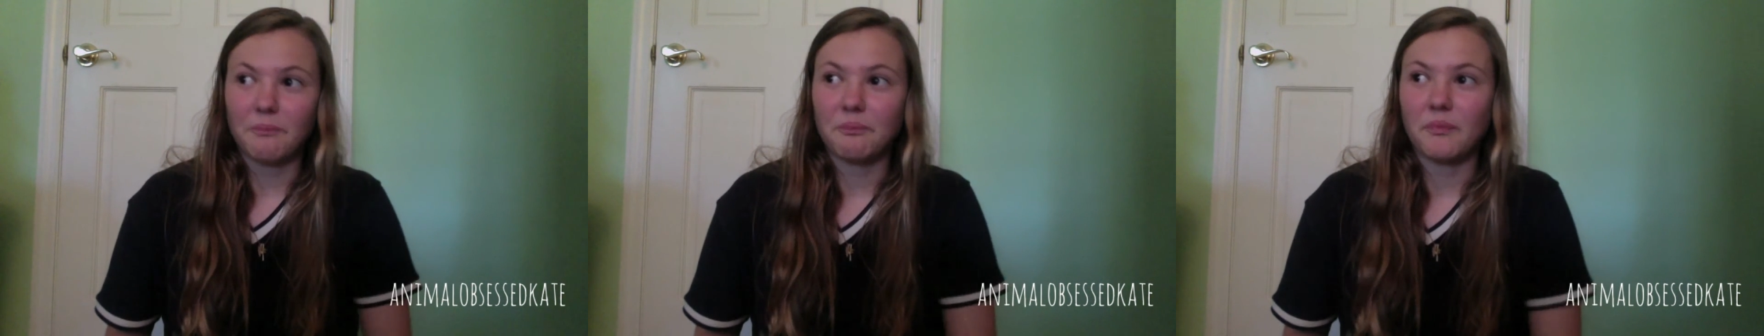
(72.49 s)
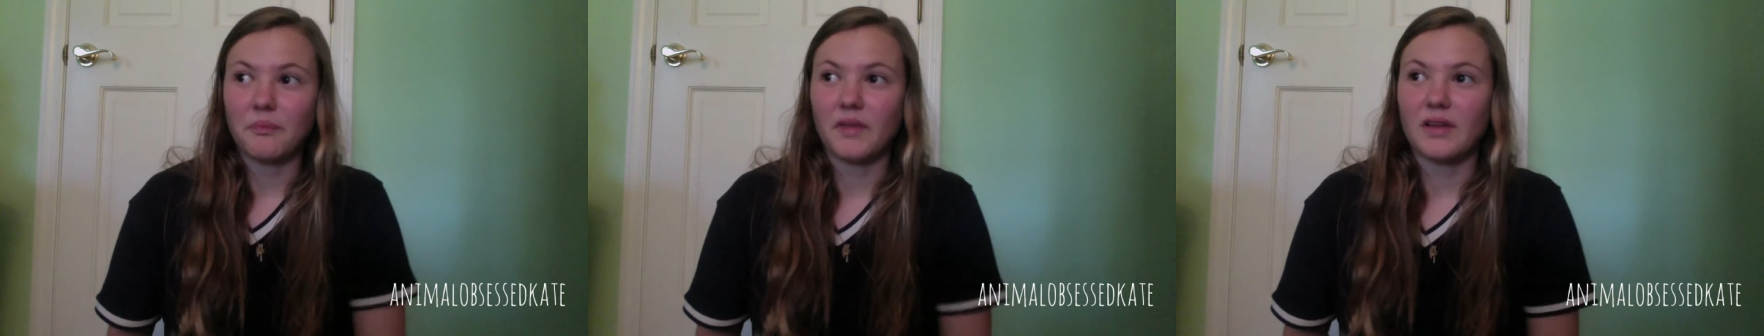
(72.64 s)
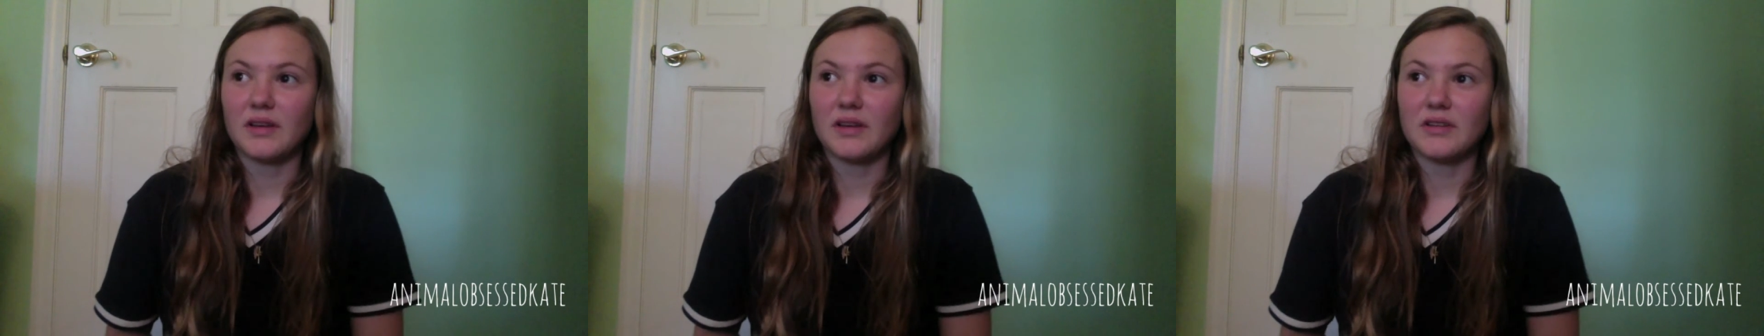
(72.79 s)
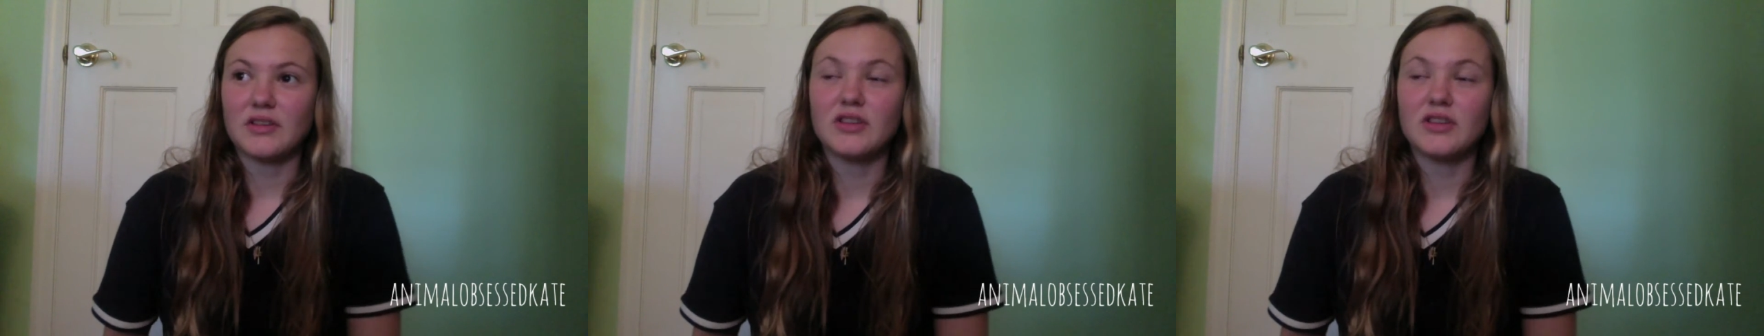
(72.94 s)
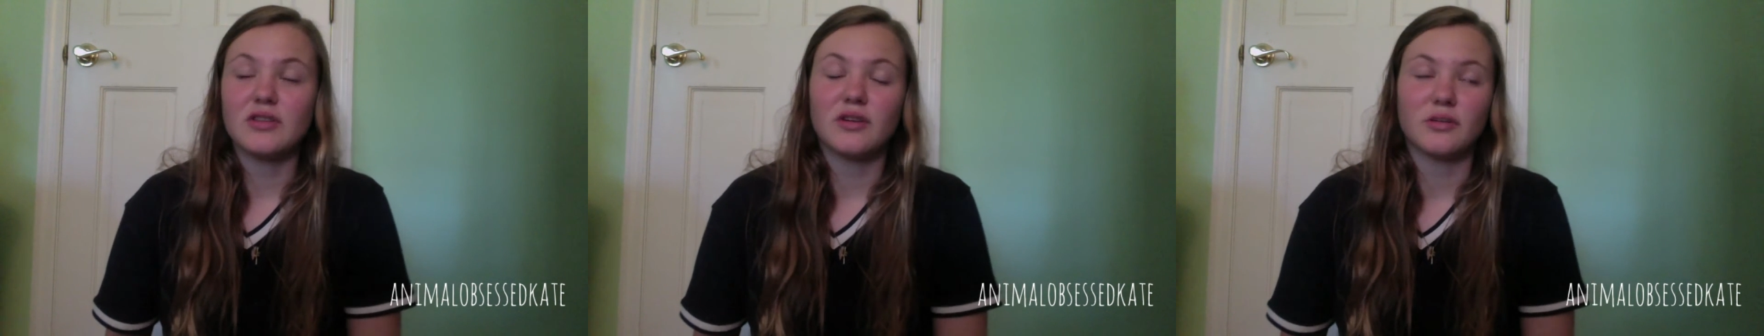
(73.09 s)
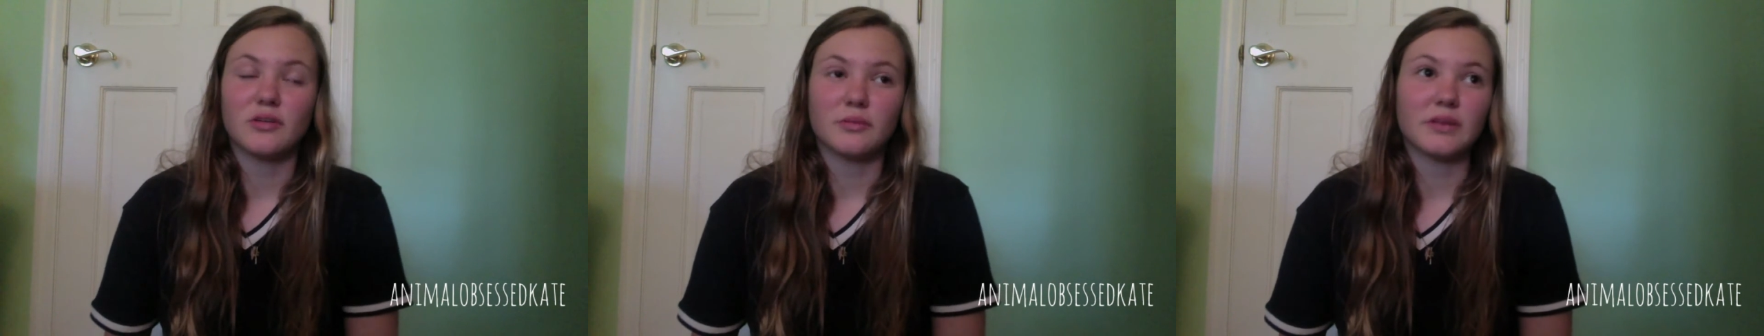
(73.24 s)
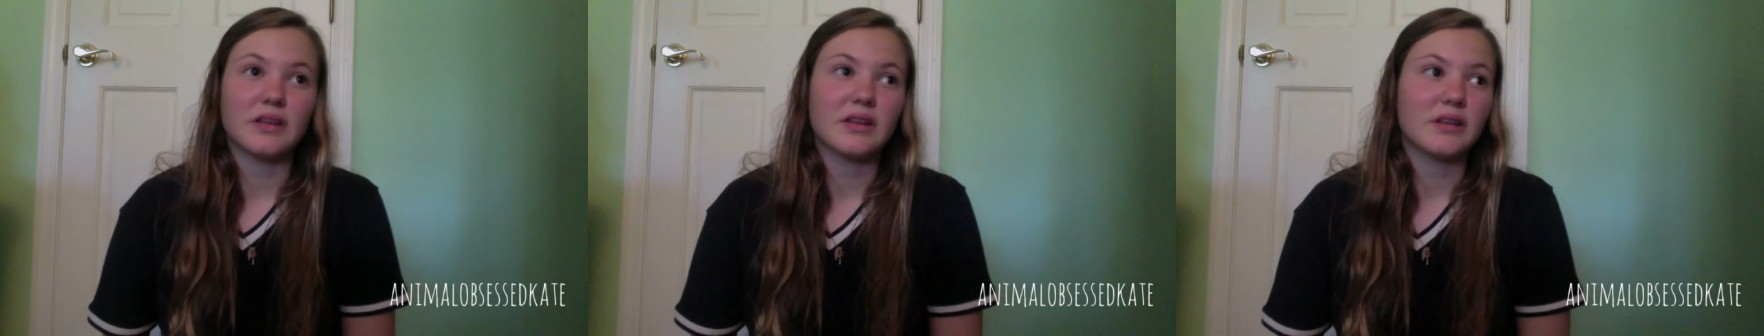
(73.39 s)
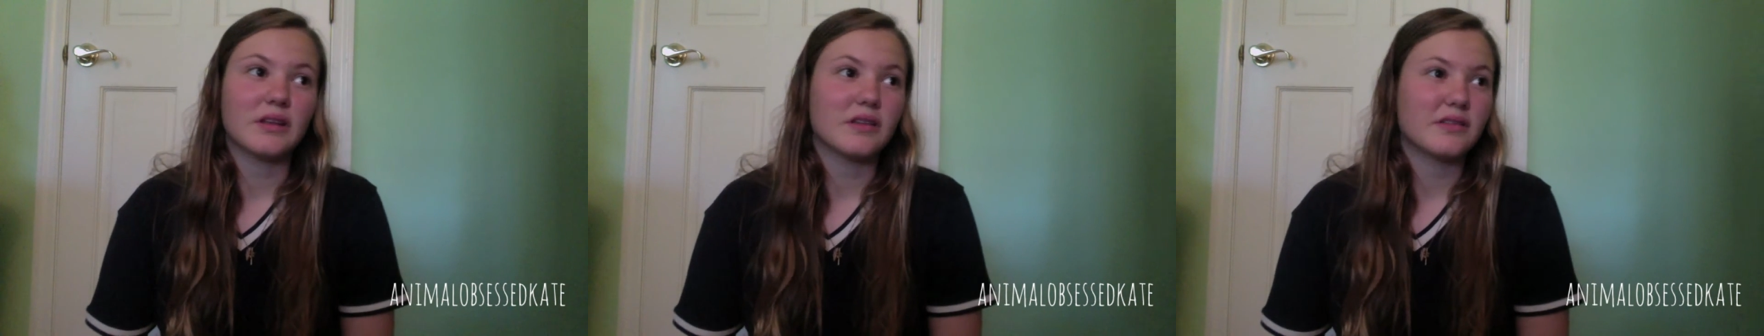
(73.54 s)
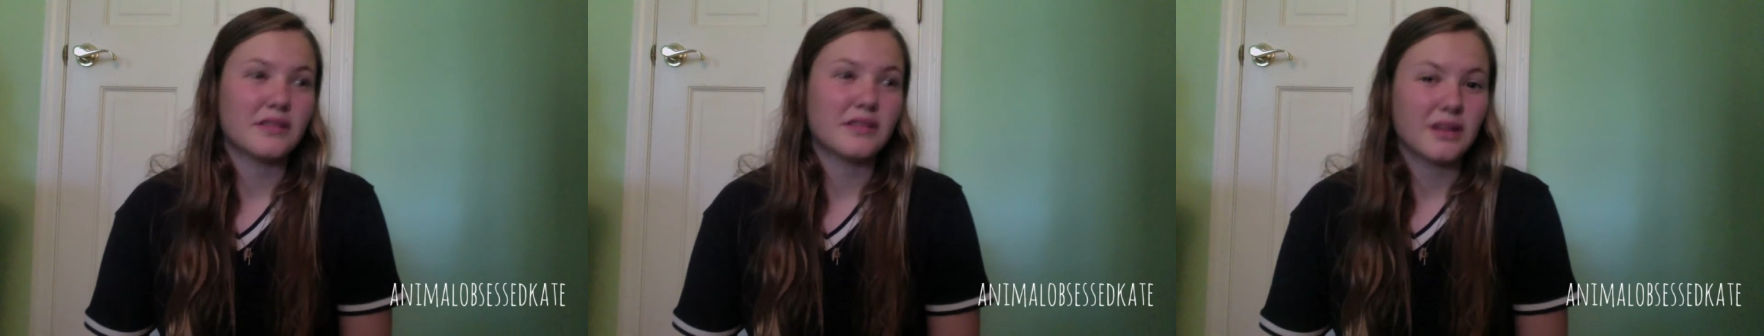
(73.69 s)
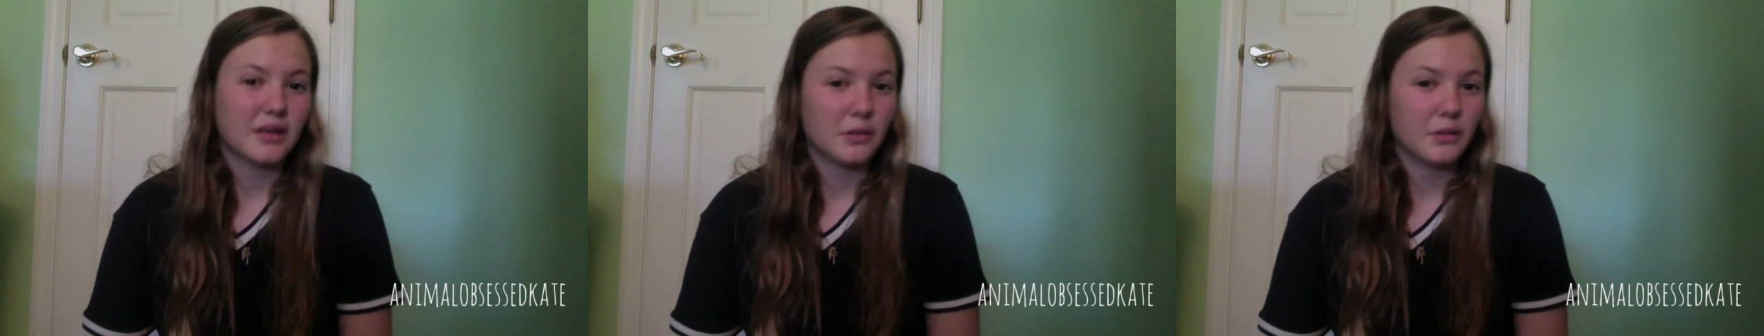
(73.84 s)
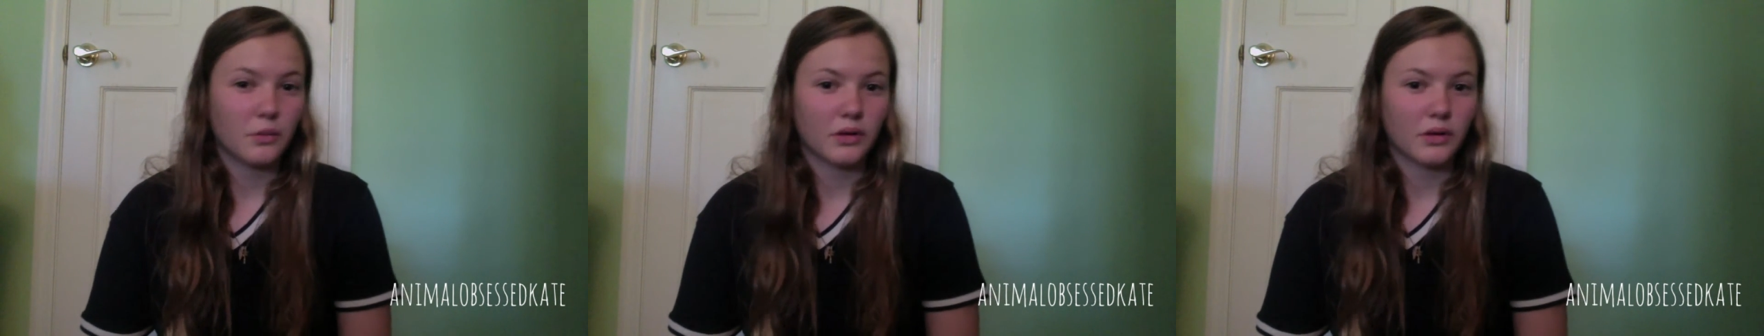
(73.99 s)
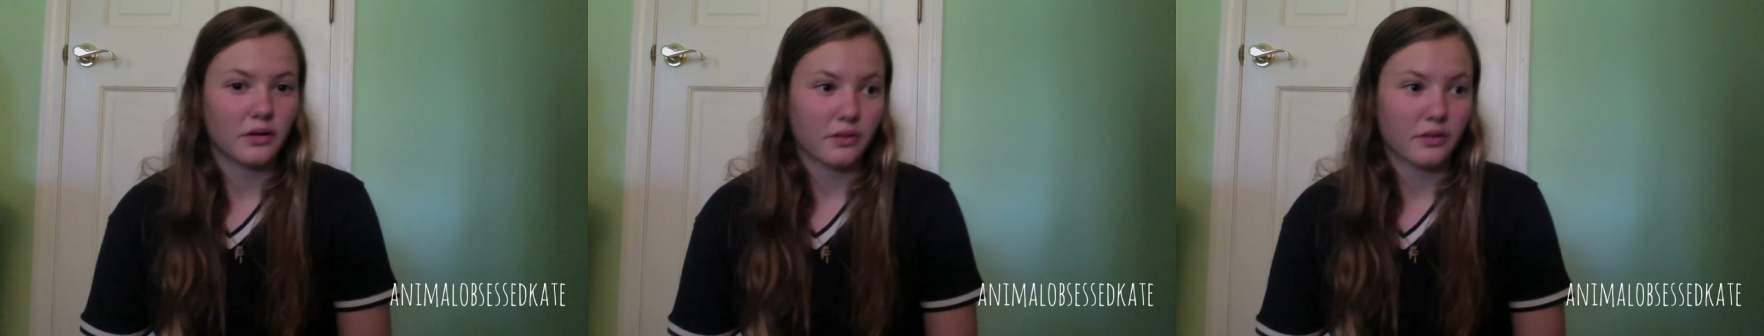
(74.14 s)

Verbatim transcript: And she told me, "Isn't he one of